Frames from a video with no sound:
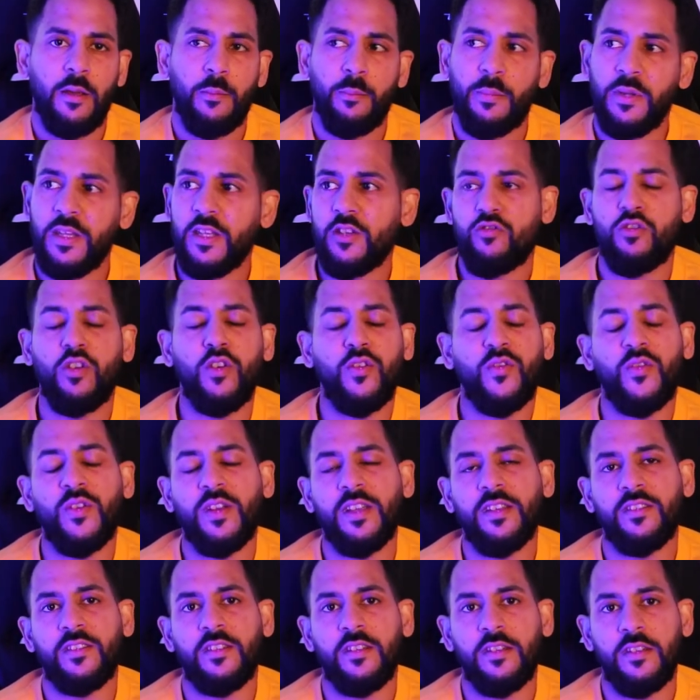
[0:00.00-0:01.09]
But the truth
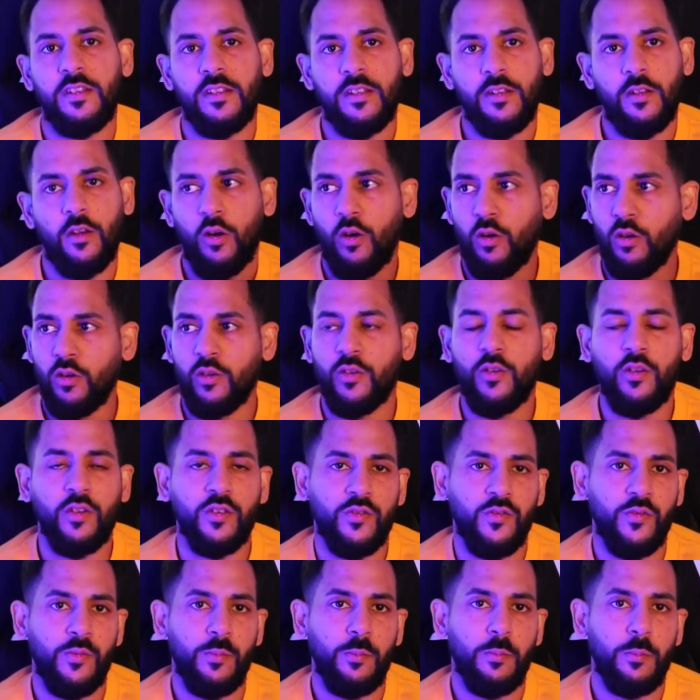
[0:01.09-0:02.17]
is, all of
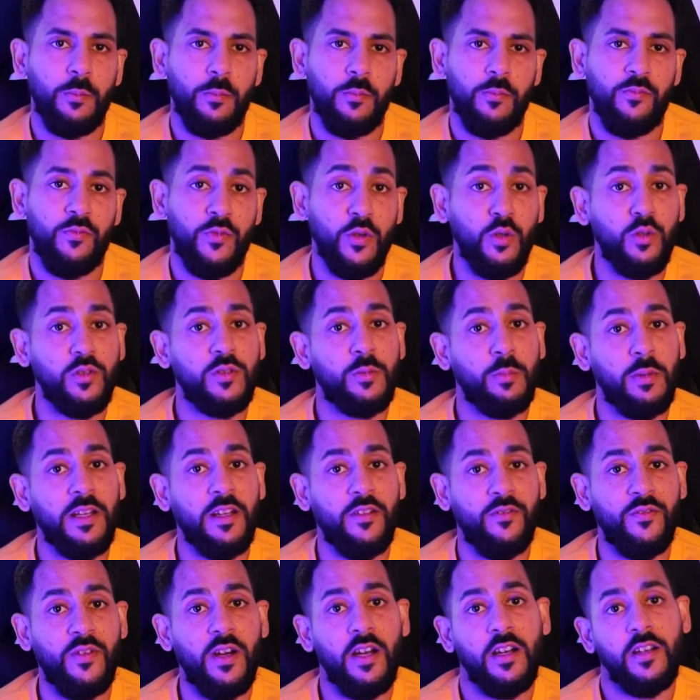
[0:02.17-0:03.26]
those foods played a
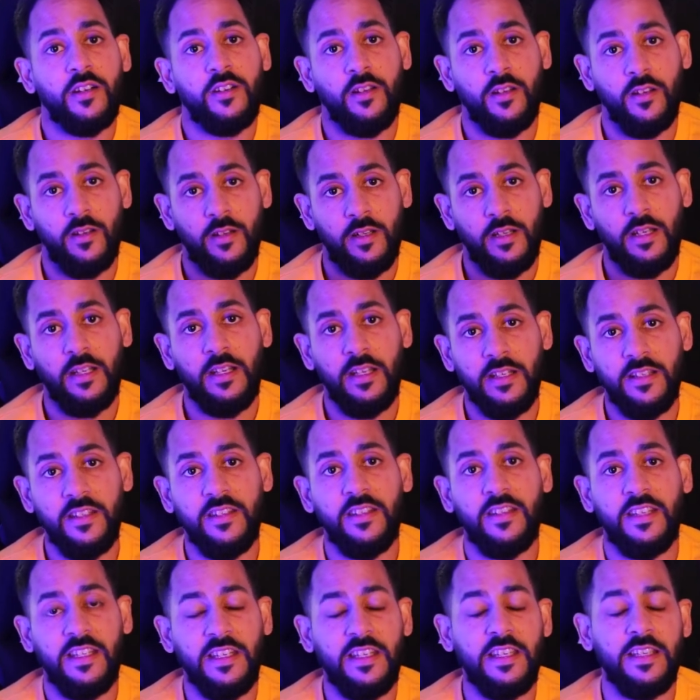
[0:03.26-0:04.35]
factor
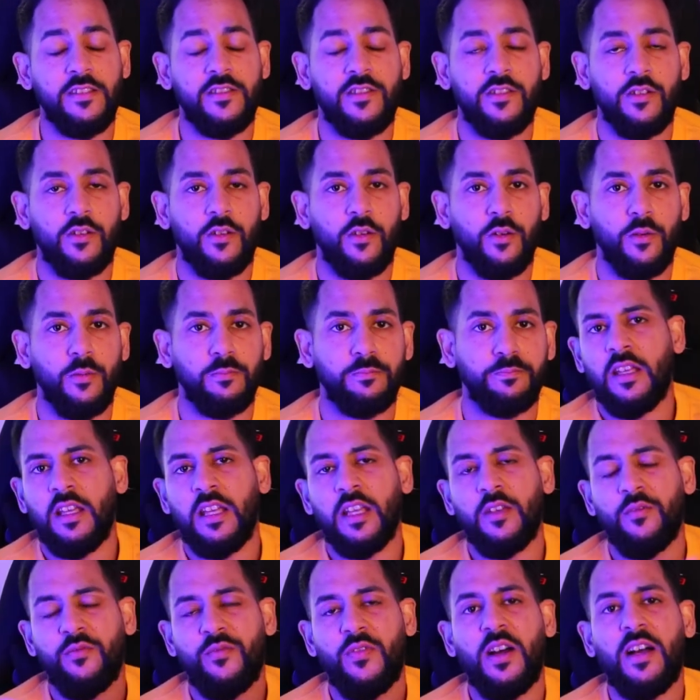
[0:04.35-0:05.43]
in the years to come.
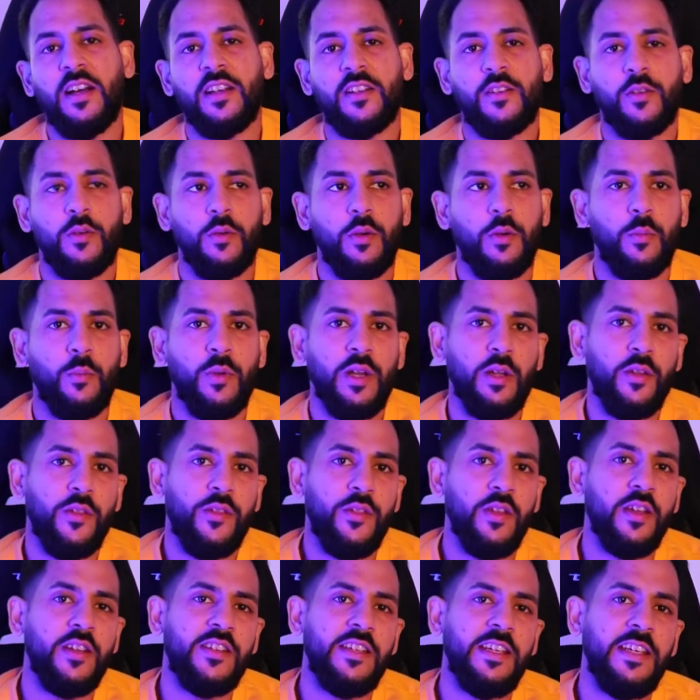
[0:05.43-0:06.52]
In fact, when I was
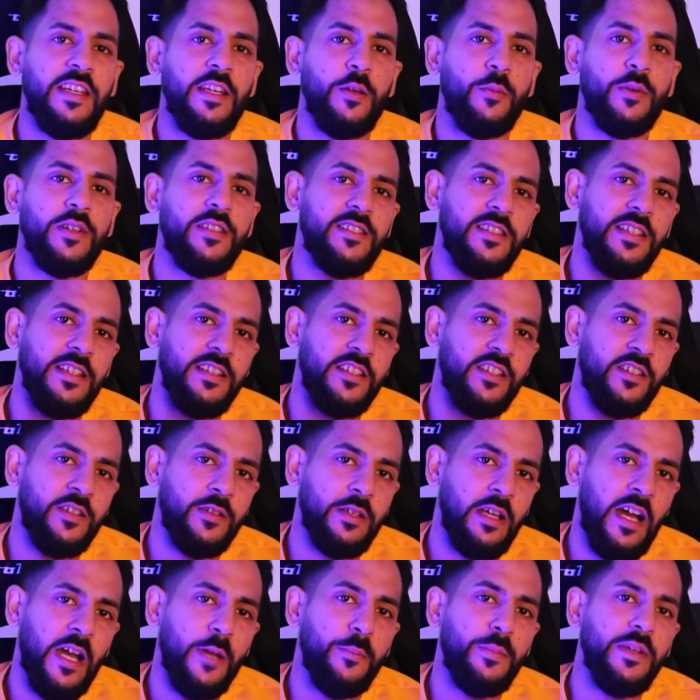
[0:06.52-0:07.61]
13, I went to see this
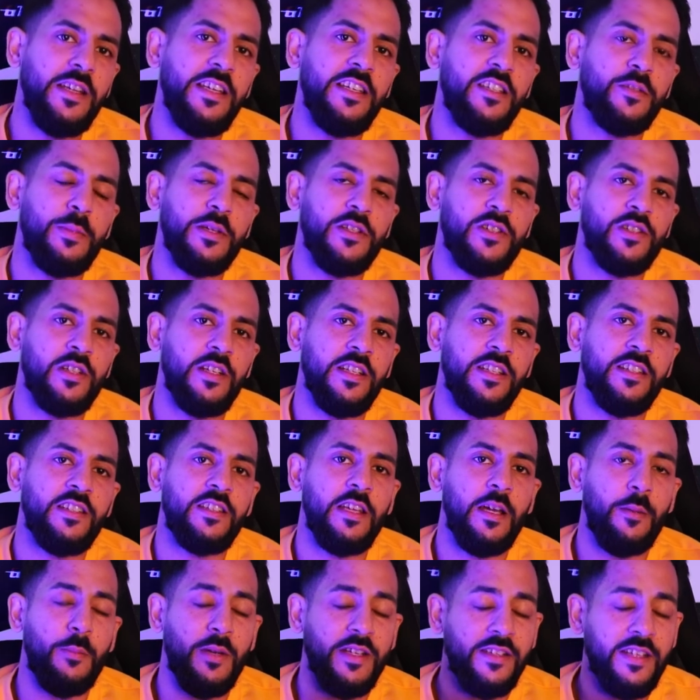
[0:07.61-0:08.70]
IBD specialist
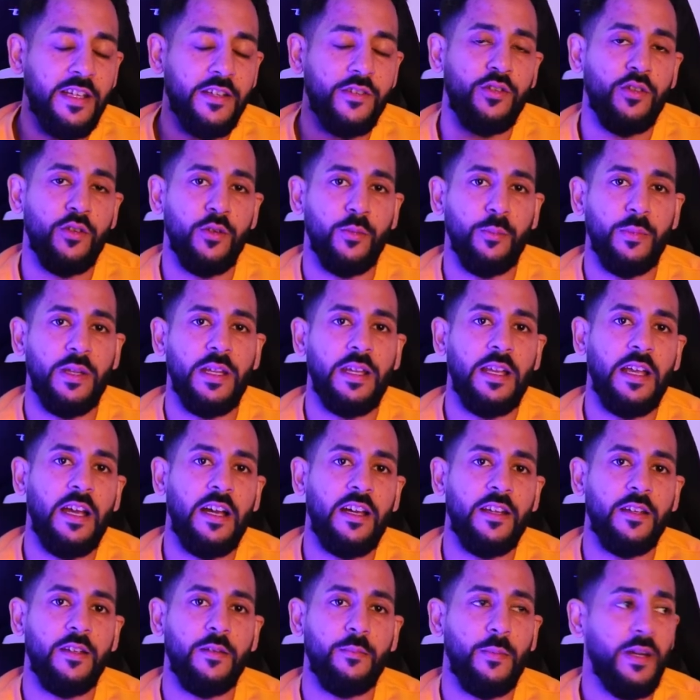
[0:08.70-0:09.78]
and my dad took me
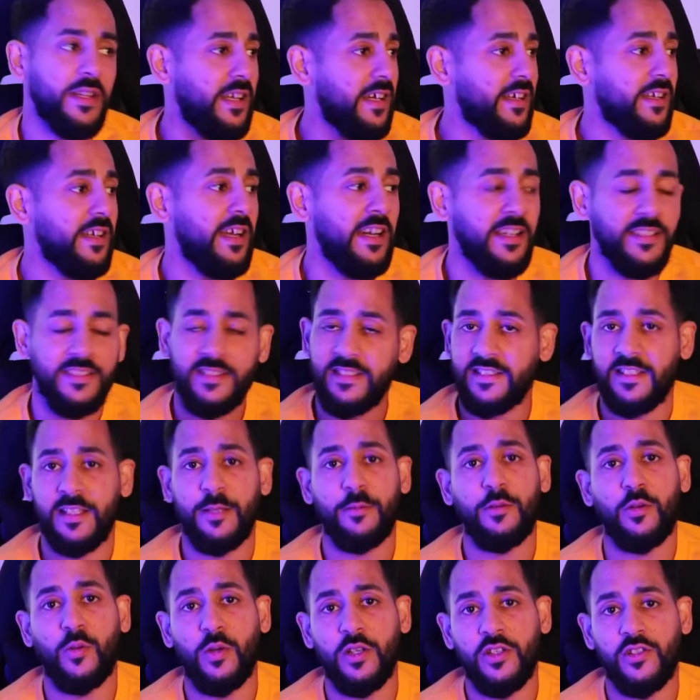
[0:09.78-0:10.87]
and my dad asked the
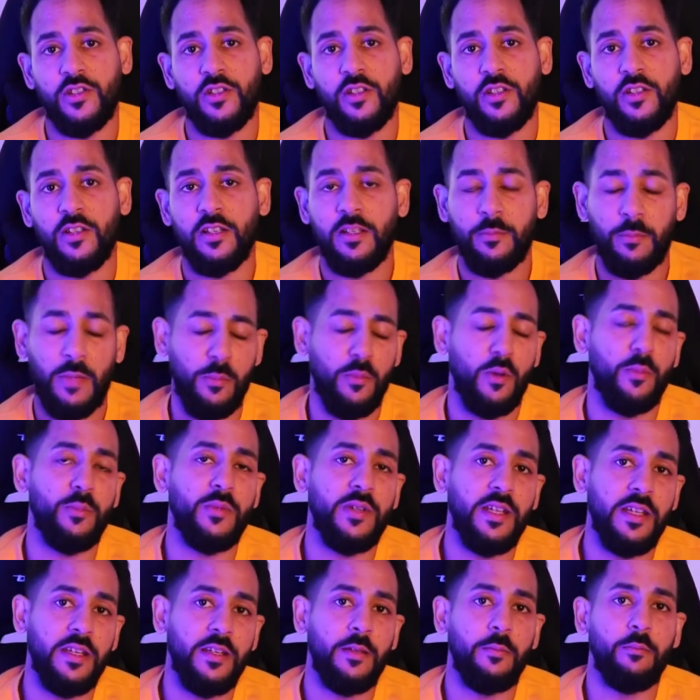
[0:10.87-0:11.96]
same question my mum
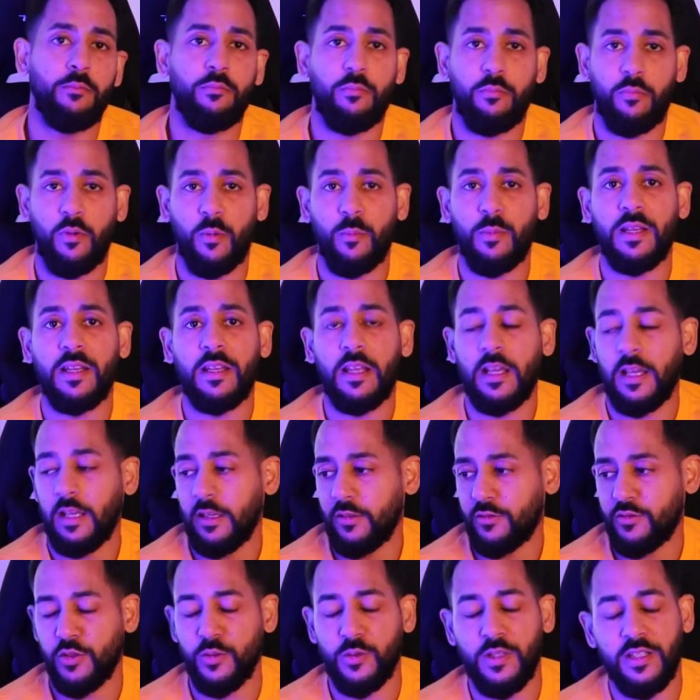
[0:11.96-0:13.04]
did probably
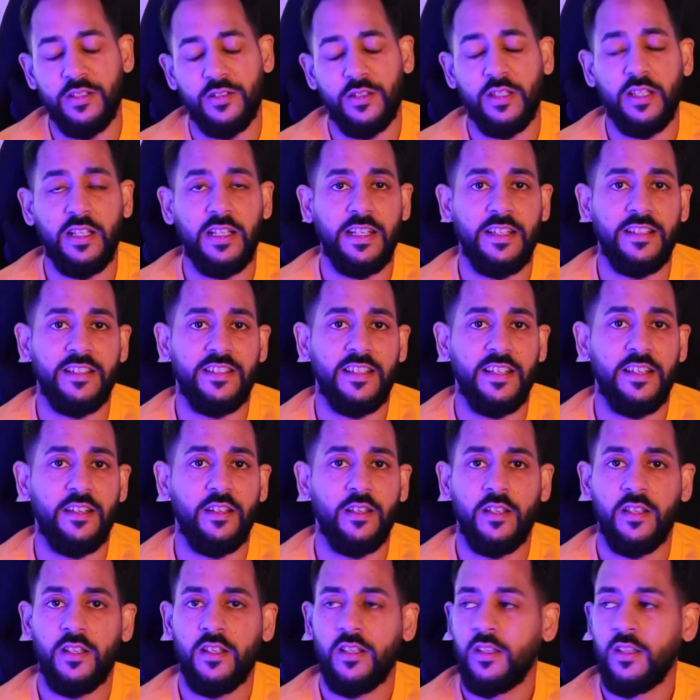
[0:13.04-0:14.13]
two years earlier and said,